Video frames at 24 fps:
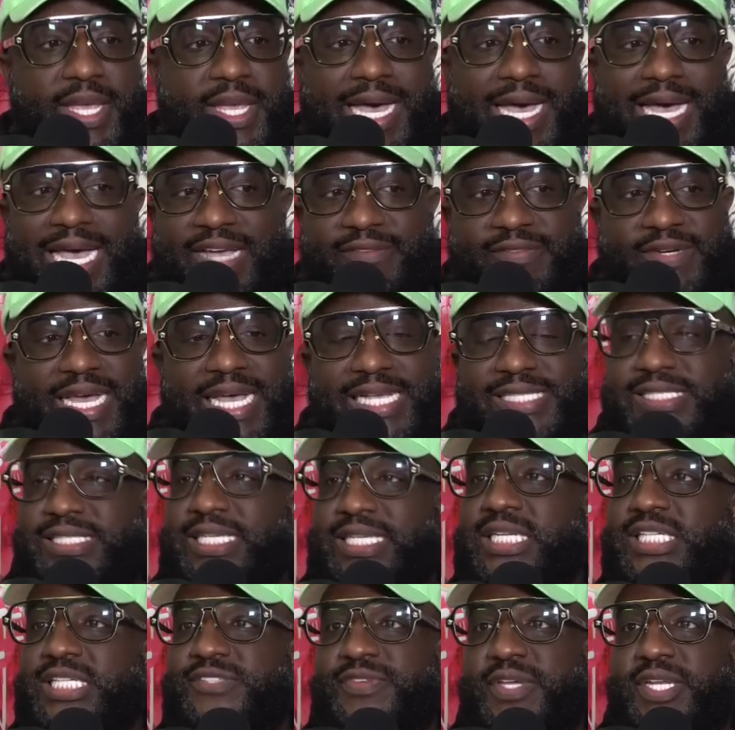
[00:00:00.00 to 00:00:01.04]
I have not
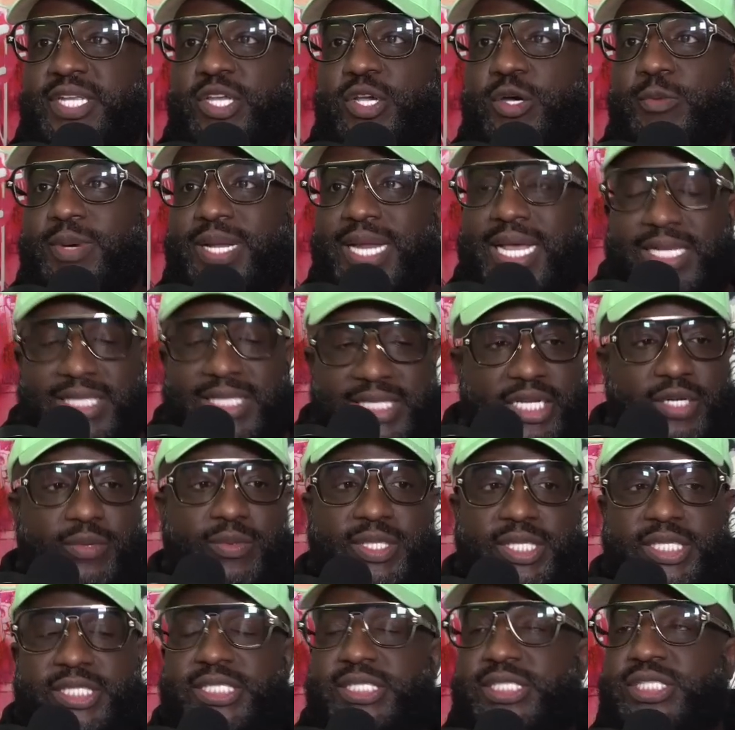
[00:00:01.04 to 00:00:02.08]
seen this video, but I
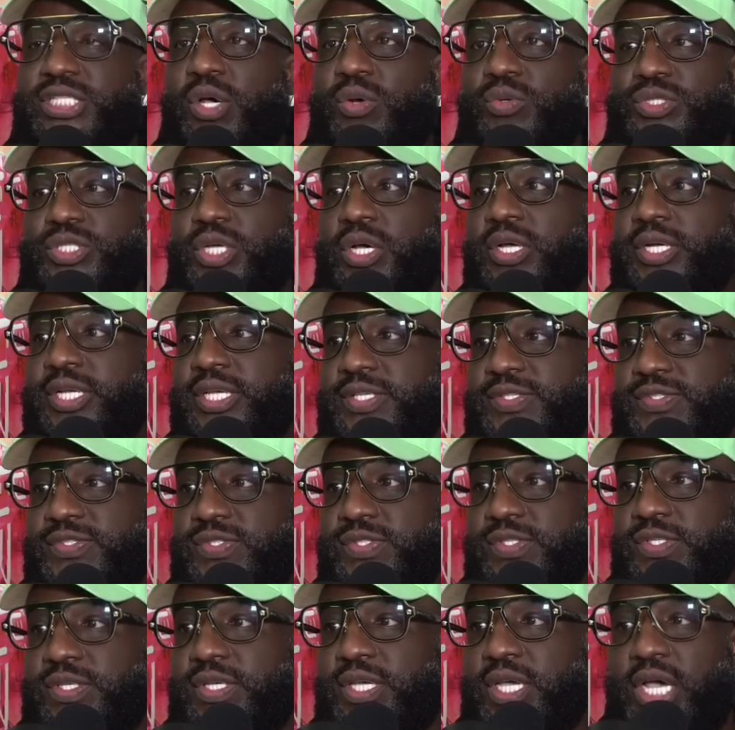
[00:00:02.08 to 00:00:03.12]
literally just told y'all this,
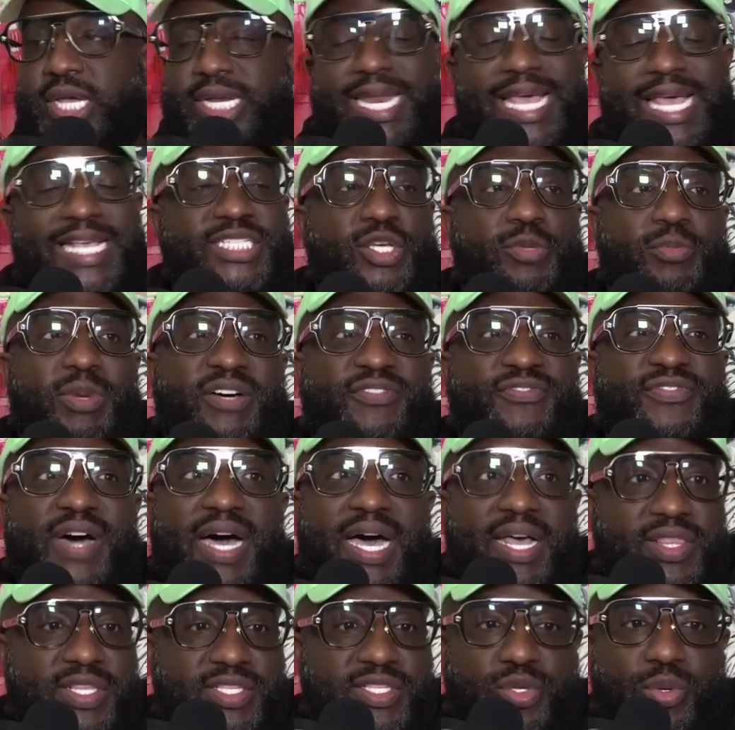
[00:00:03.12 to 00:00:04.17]
and that's on my
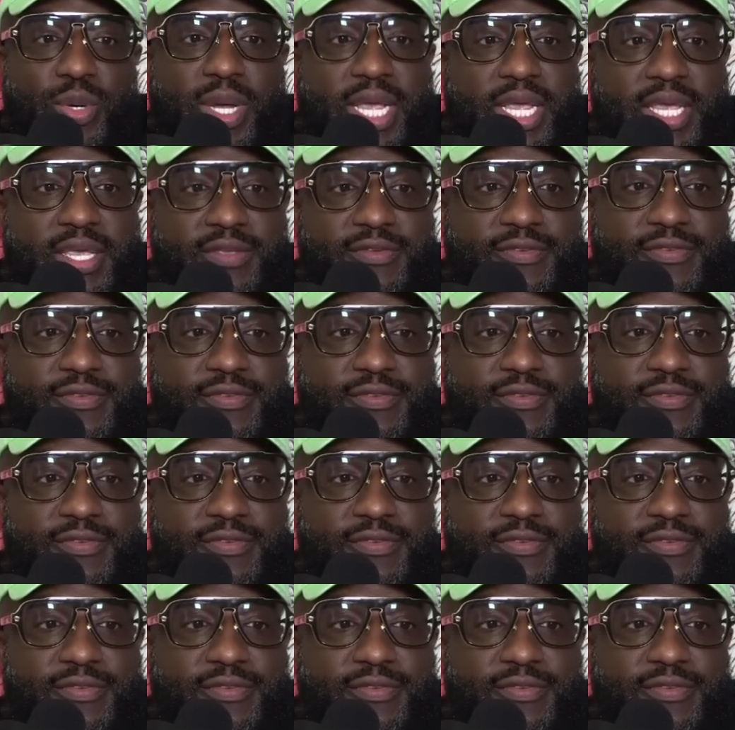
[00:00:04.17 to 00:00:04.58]
father's grave.